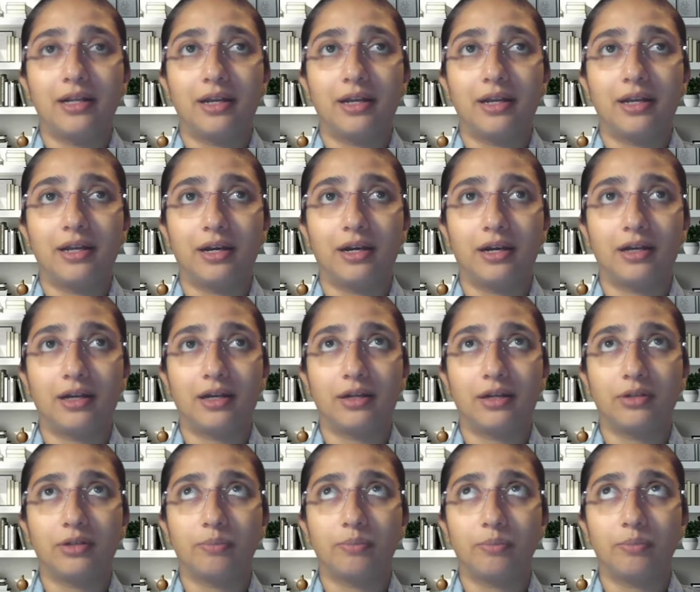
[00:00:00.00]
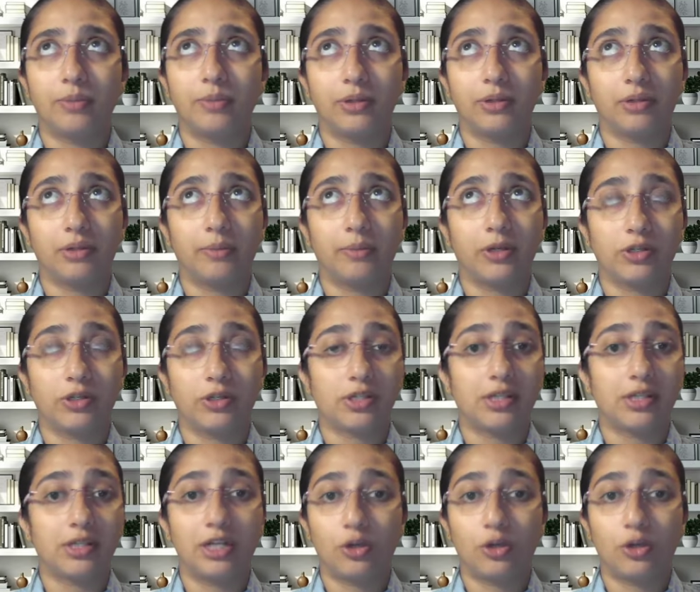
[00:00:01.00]
because
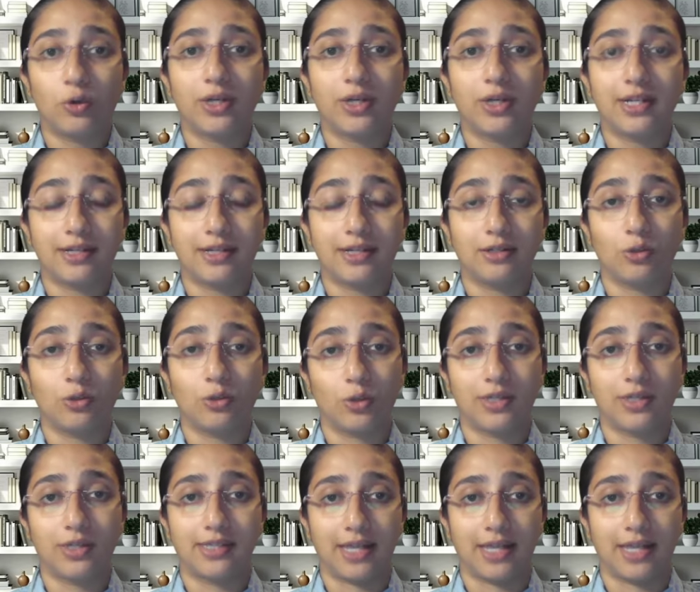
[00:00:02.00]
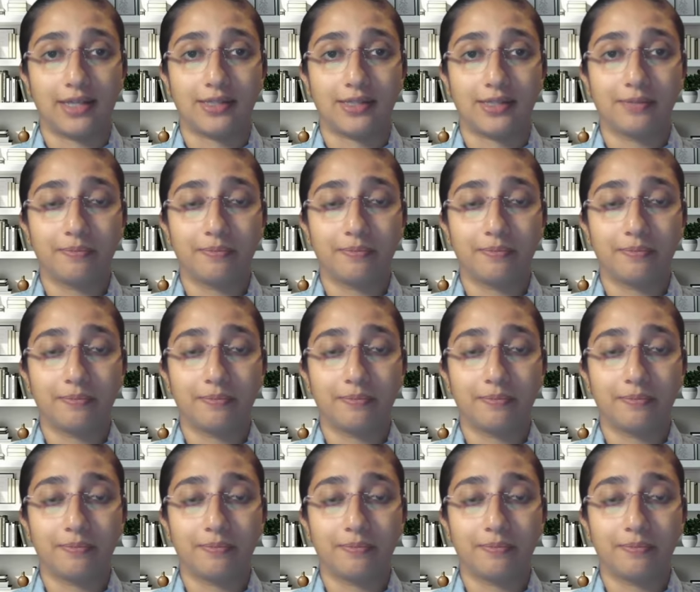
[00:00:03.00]
the token size.